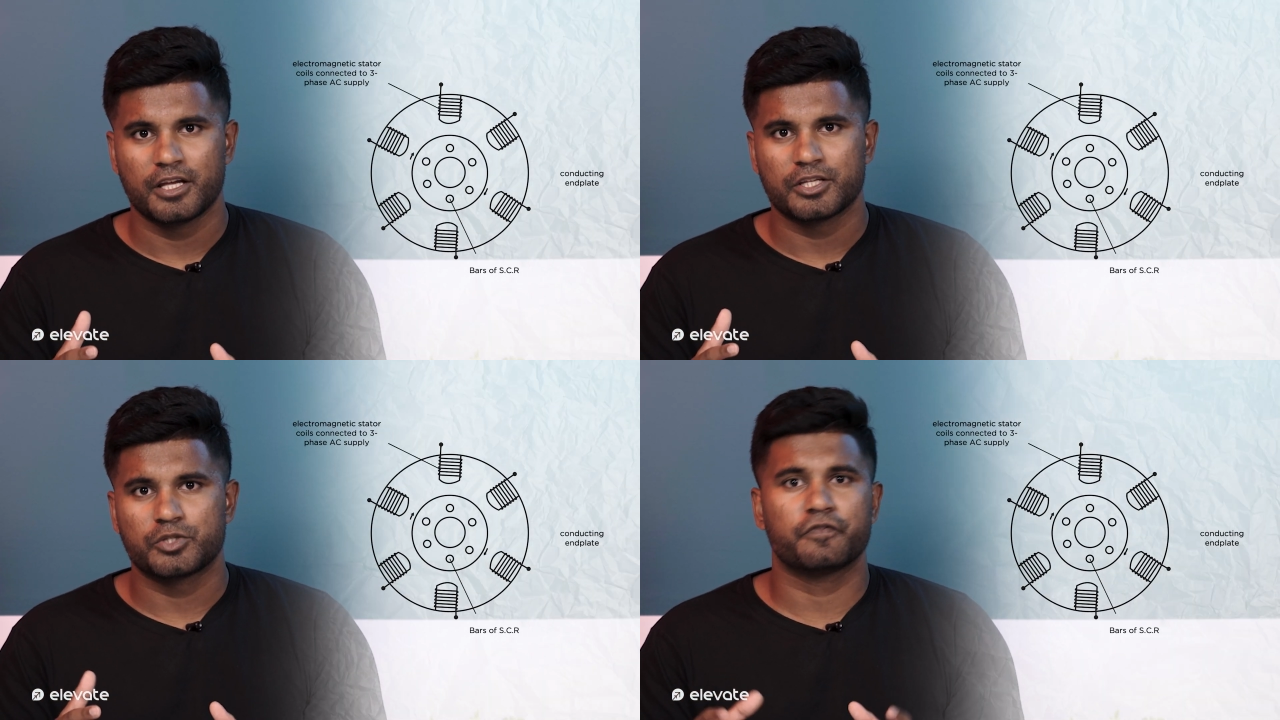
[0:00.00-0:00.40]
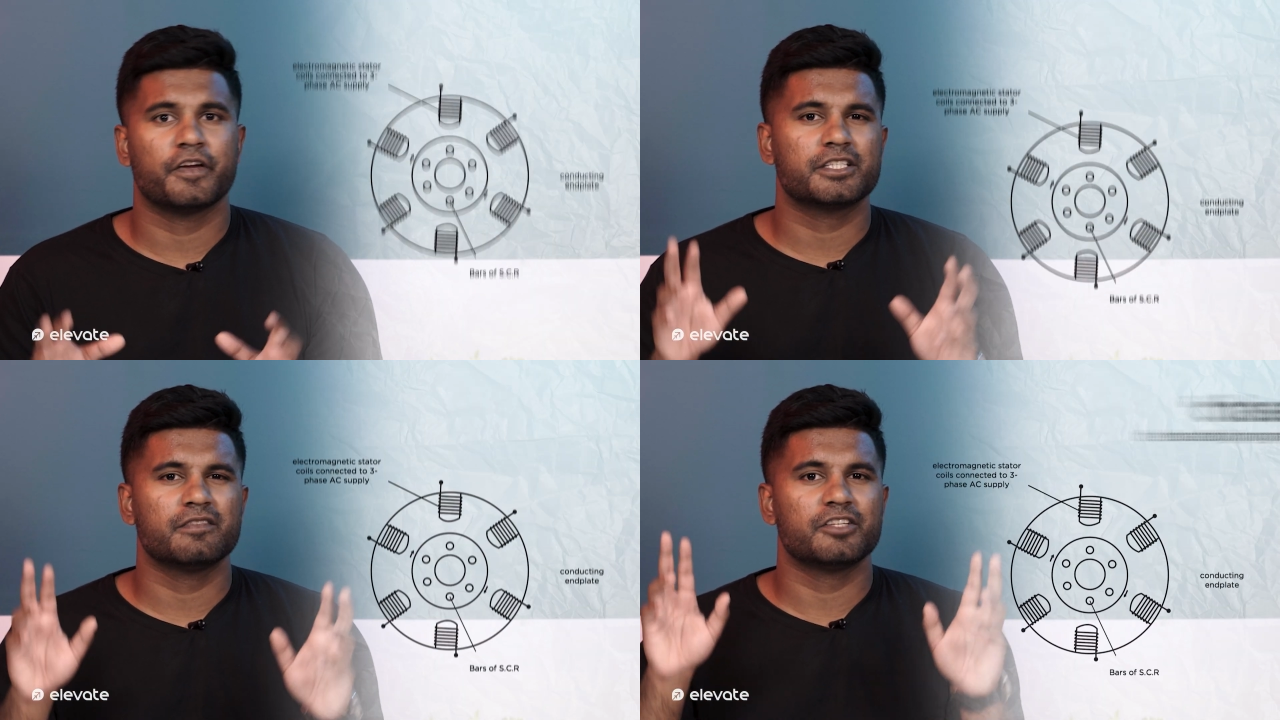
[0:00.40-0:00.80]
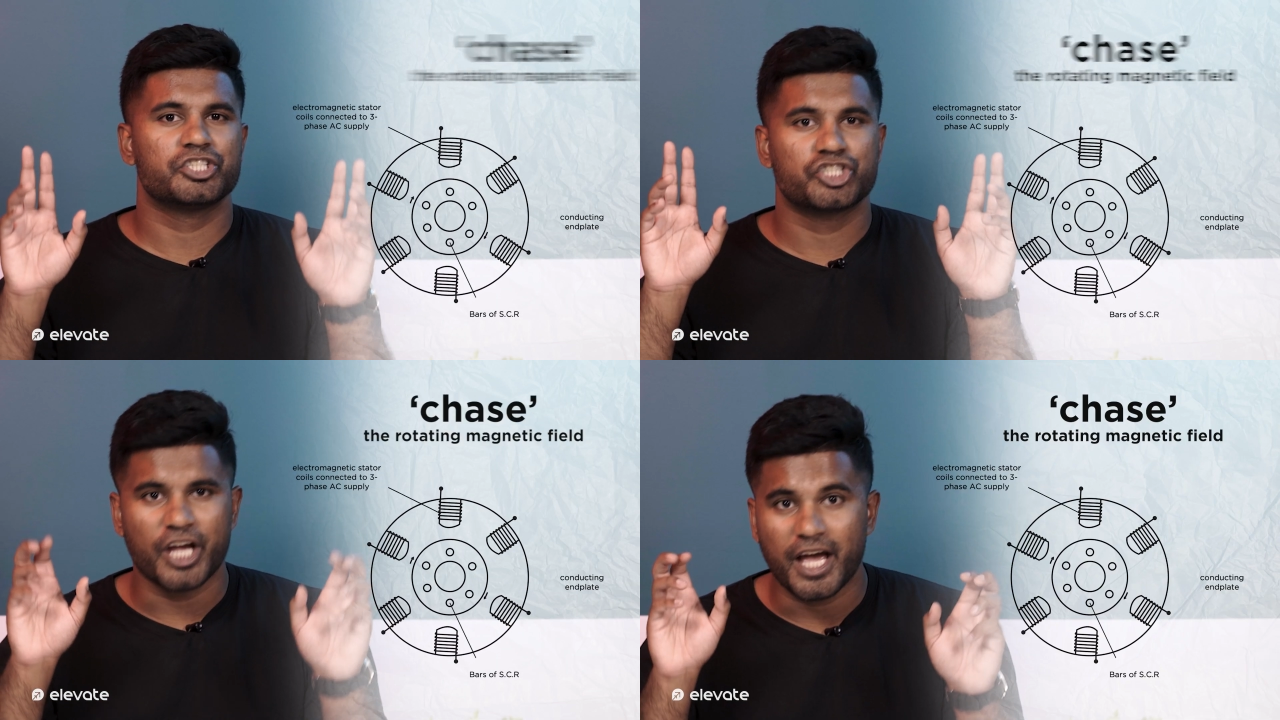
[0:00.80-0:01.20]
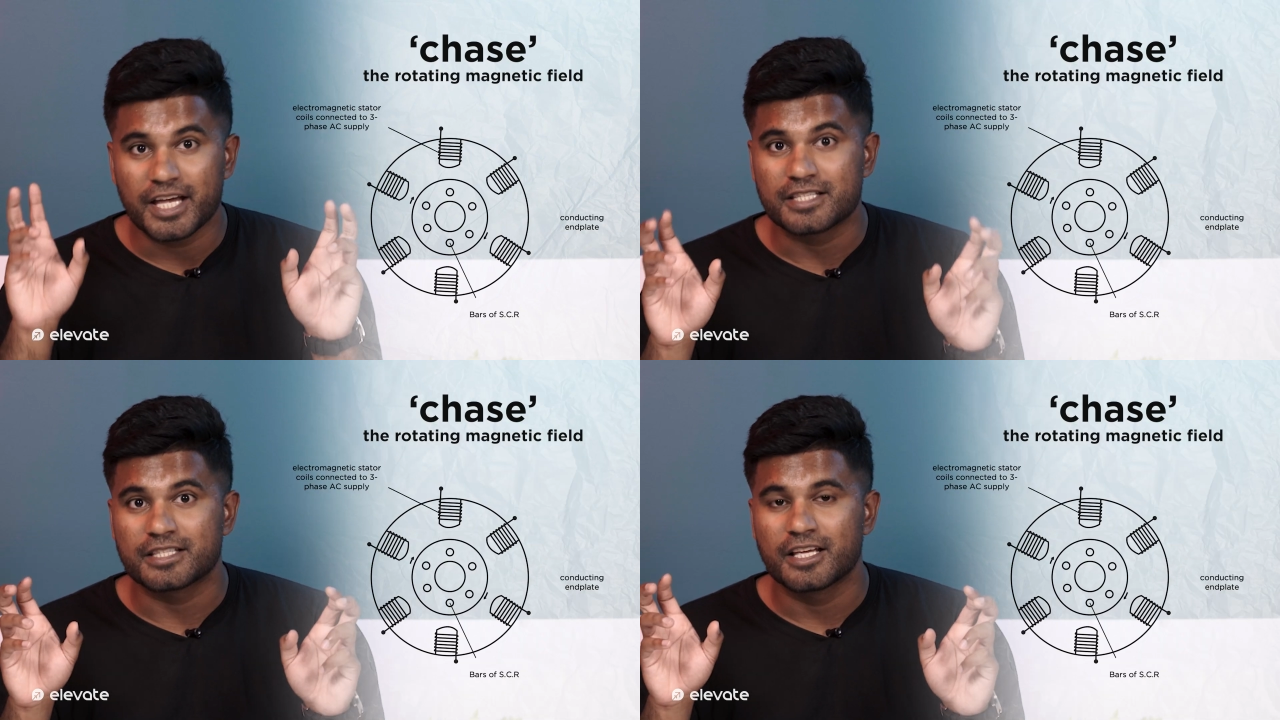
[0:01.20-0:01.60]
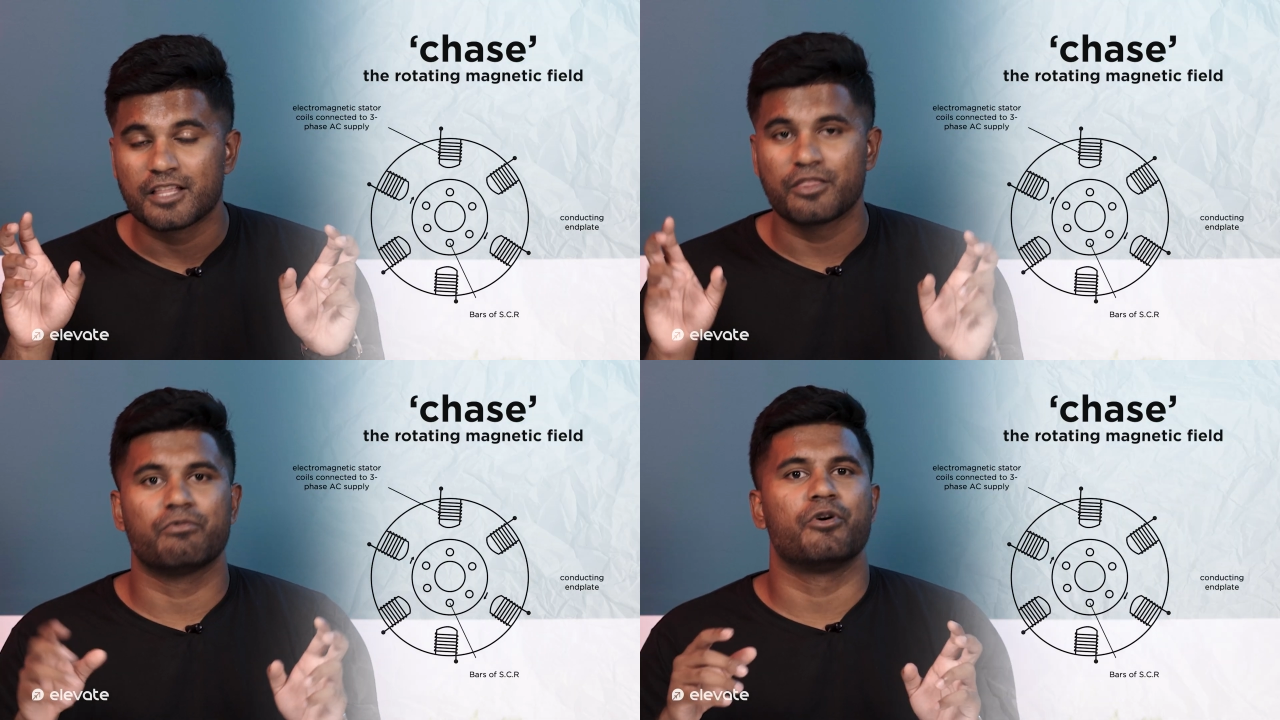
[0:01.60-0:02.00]
to effectively chase
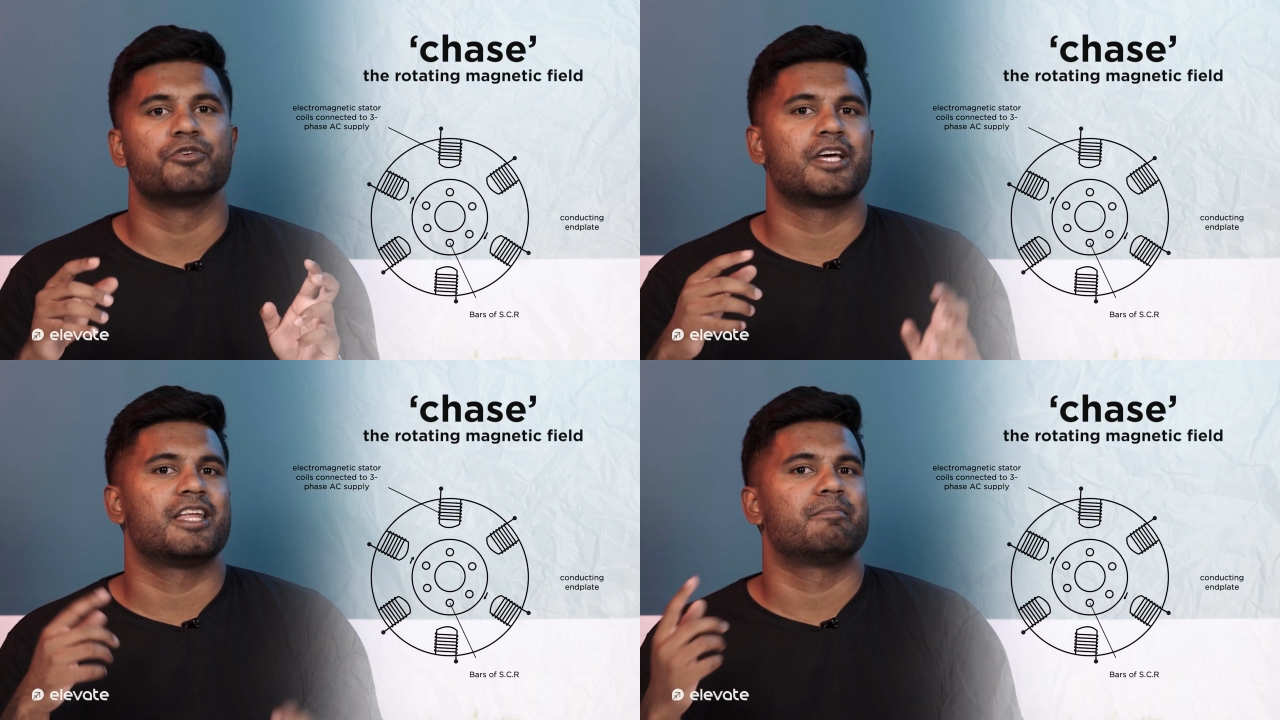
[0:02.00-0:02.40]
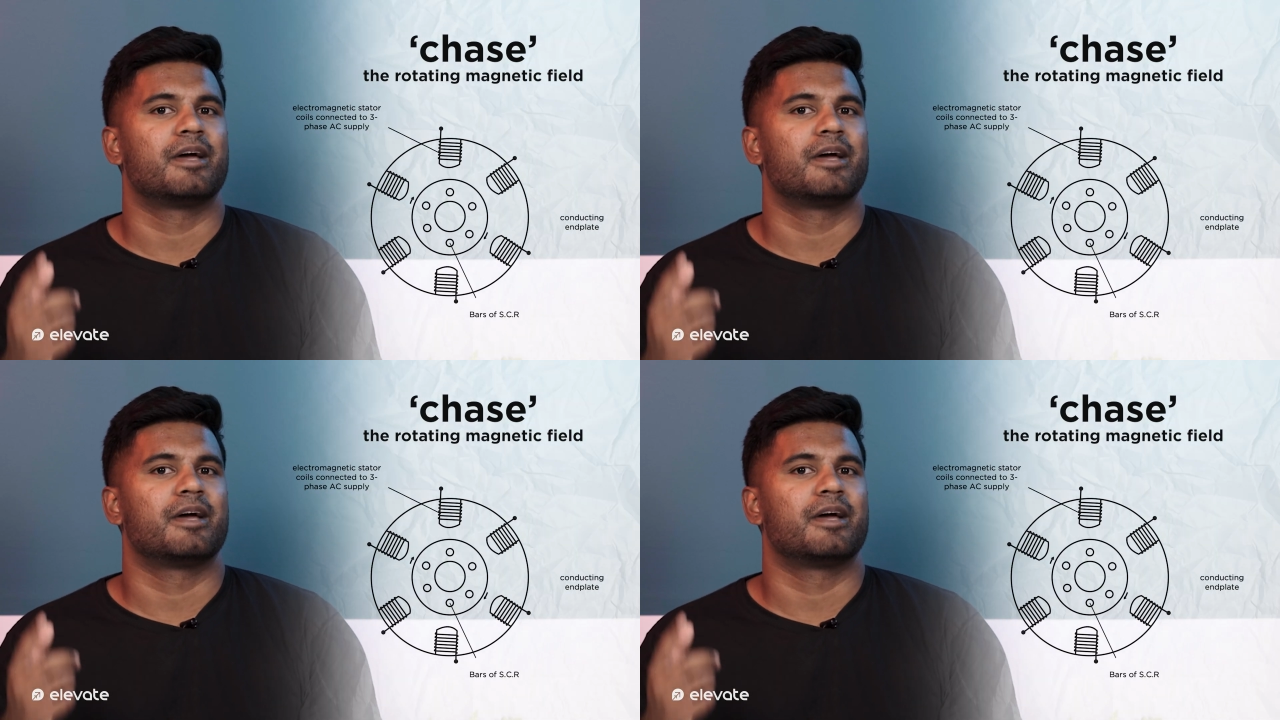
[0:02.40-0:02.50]
the rotating